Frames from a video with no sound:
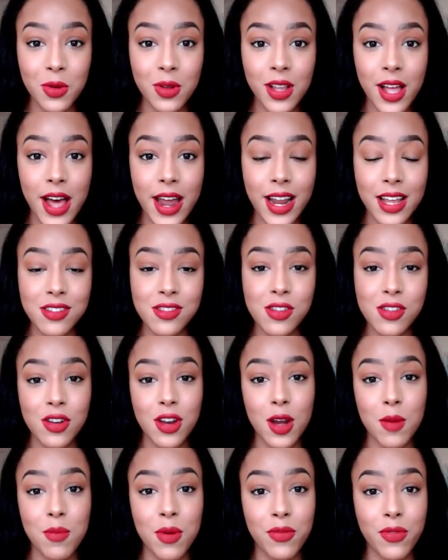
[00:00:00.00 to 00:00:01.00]
and I studied
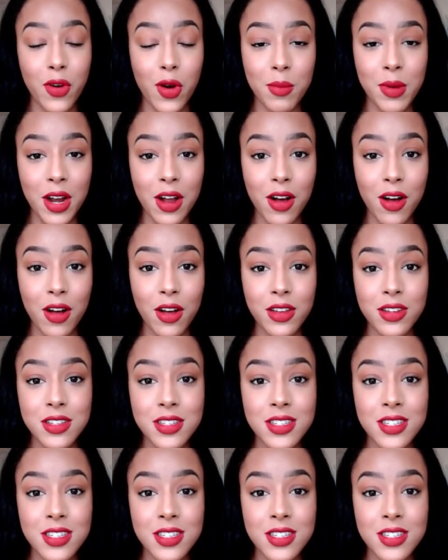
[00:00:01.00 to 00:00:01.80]
Performing Arts